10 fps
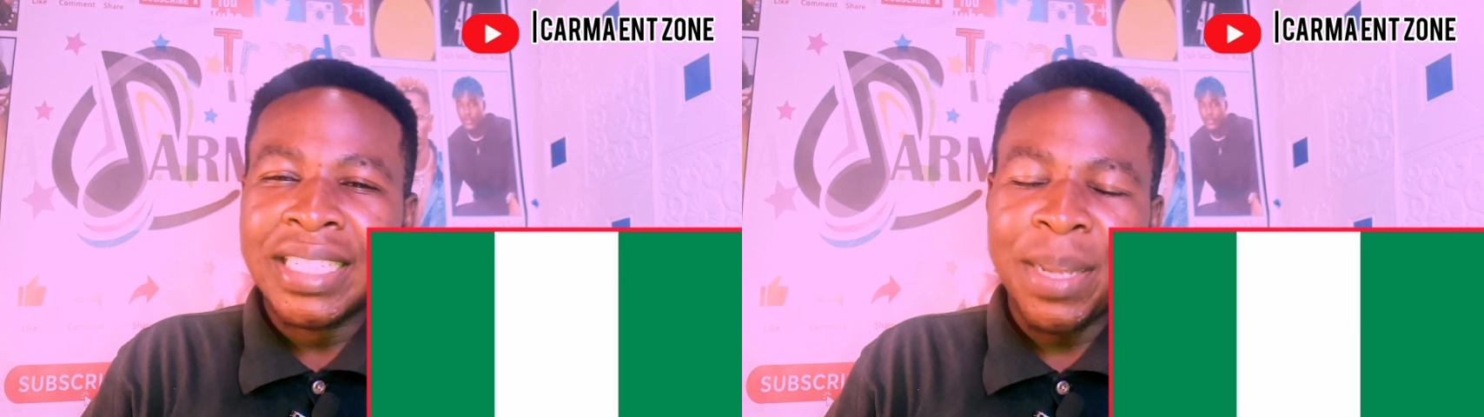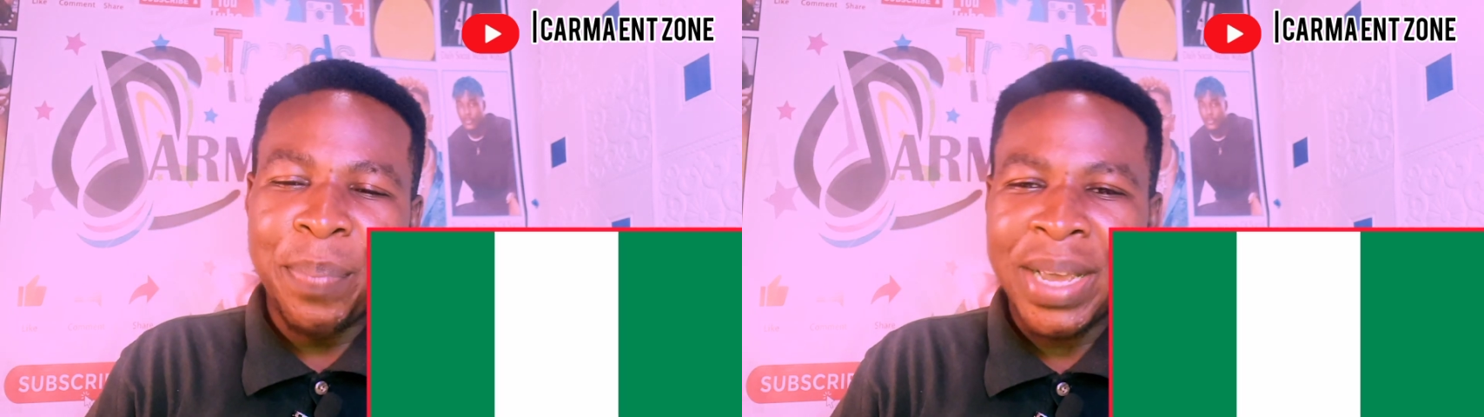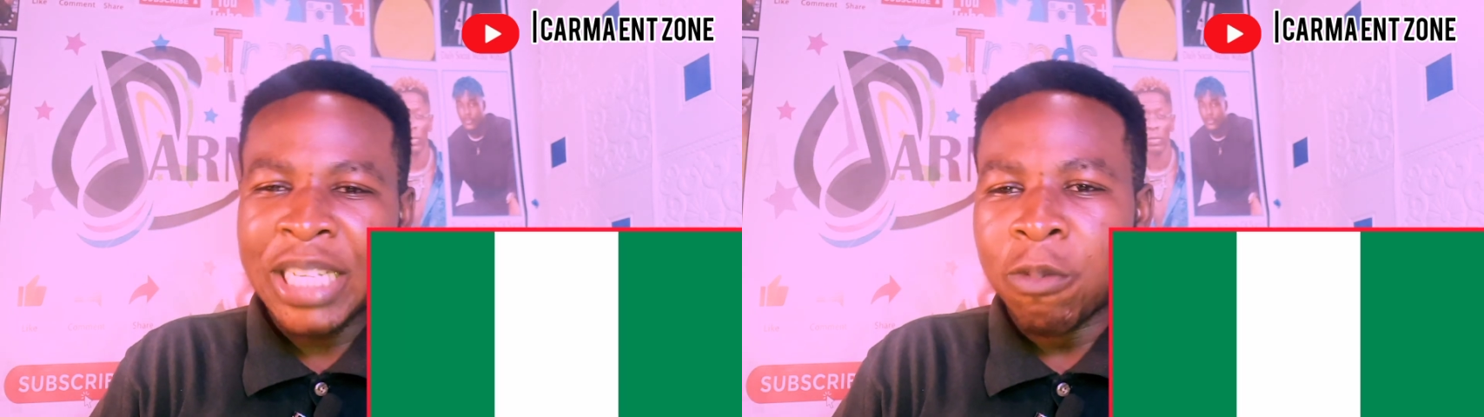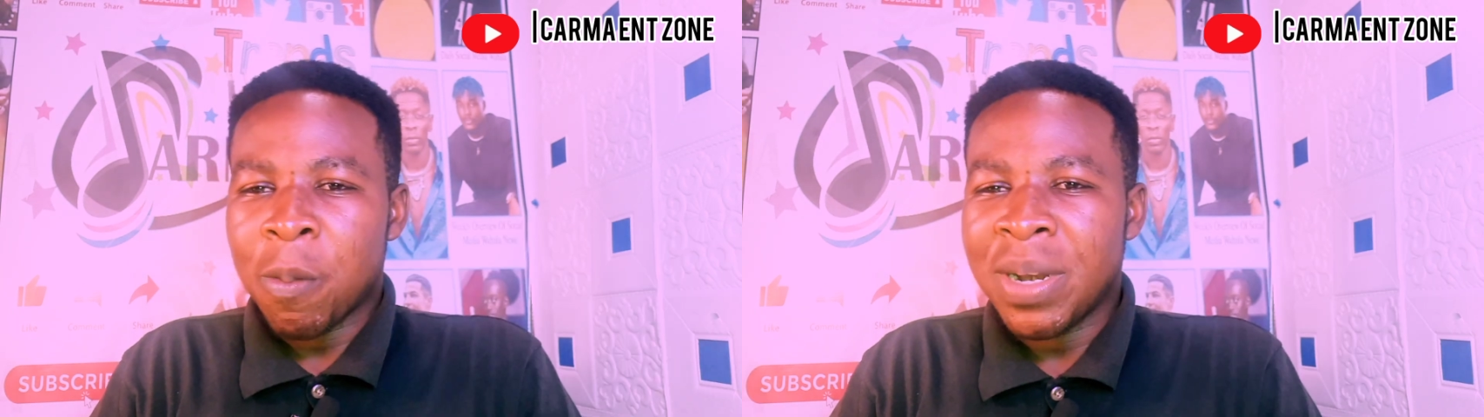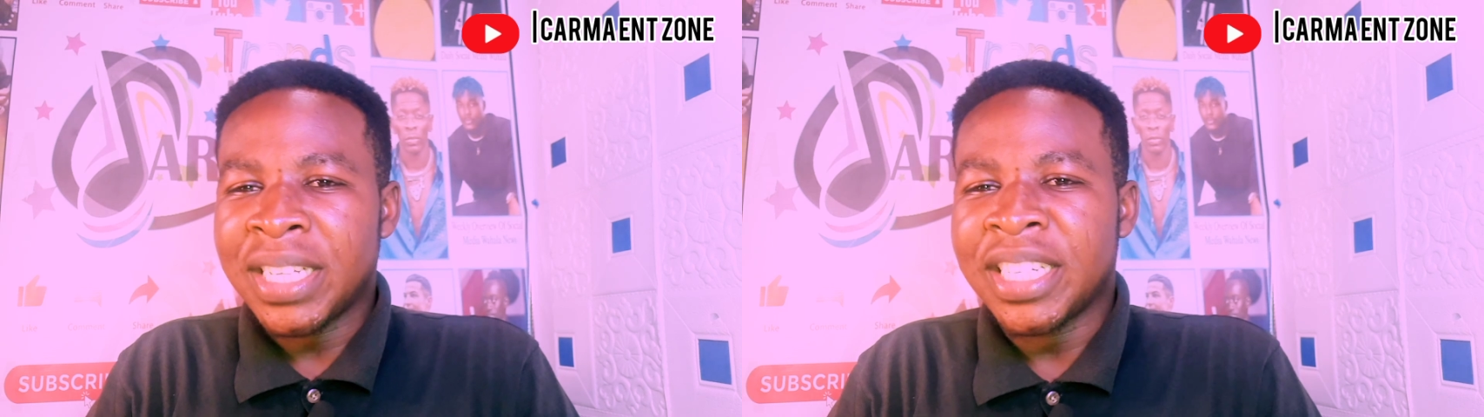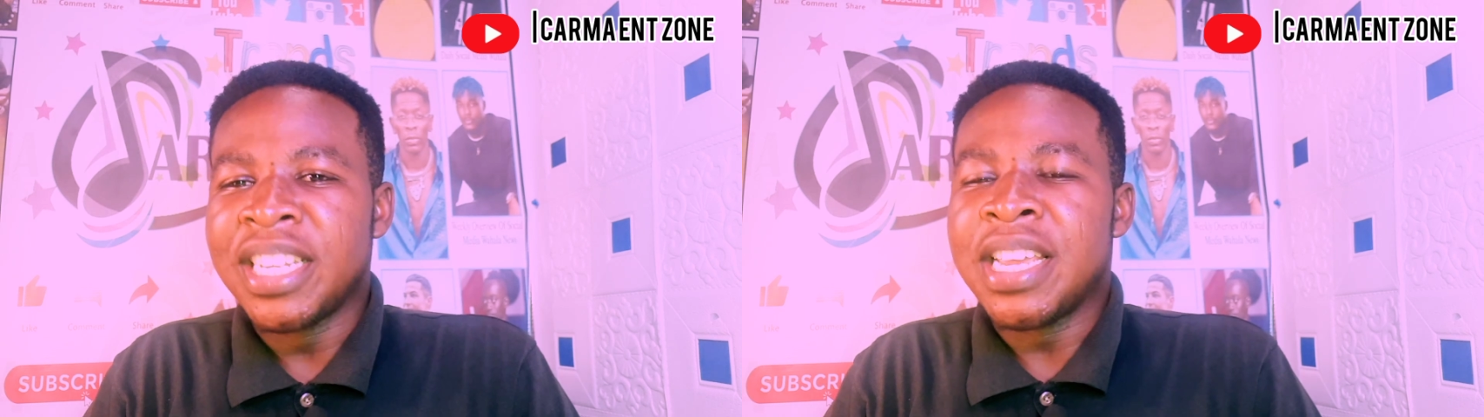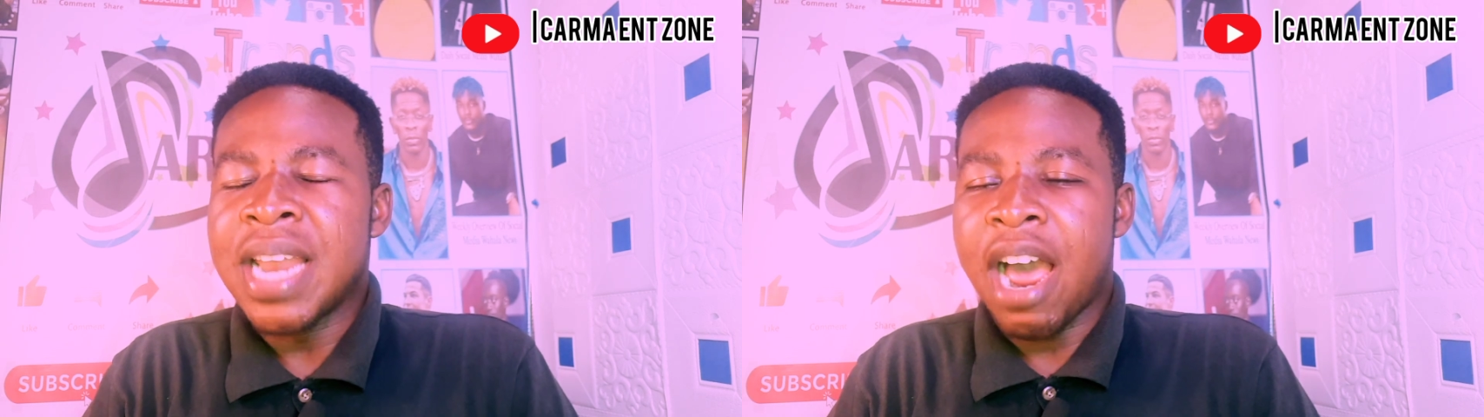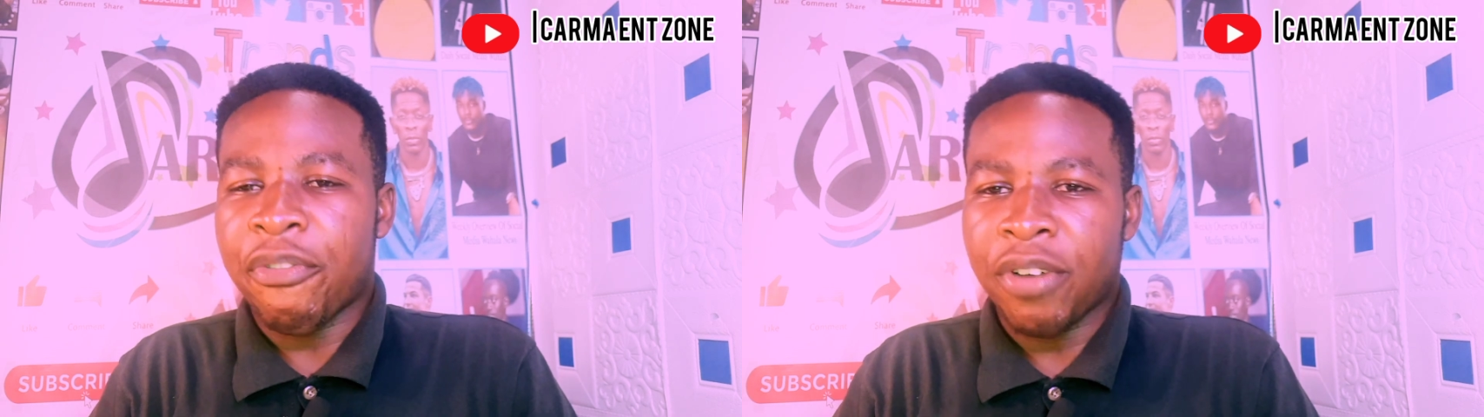the biggest population in
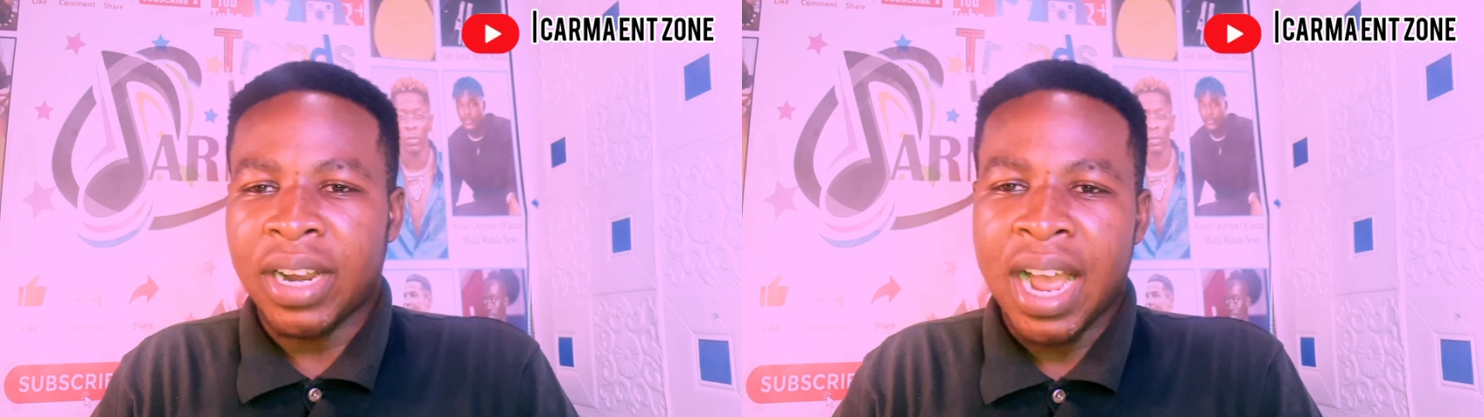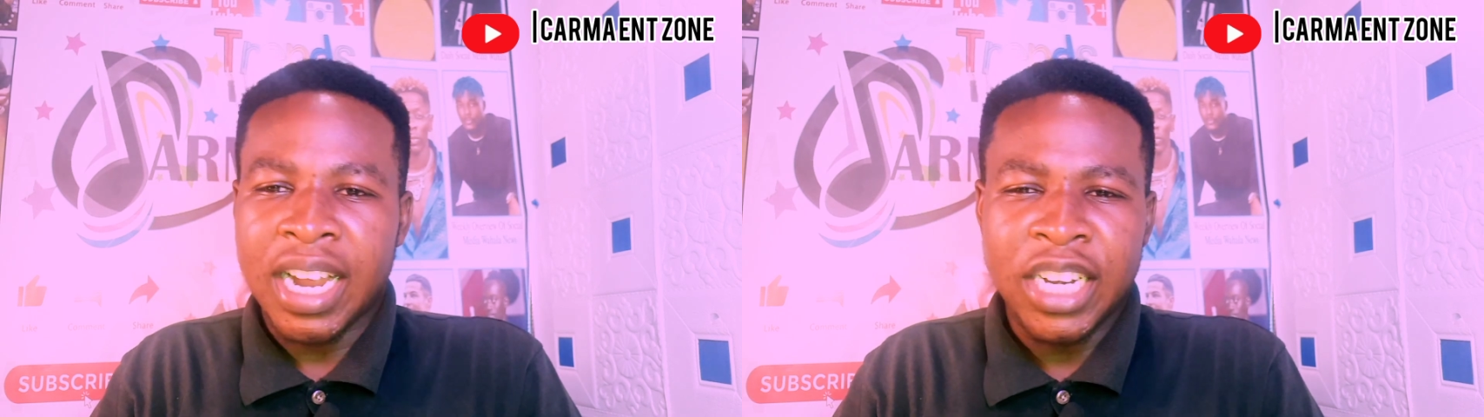Africa,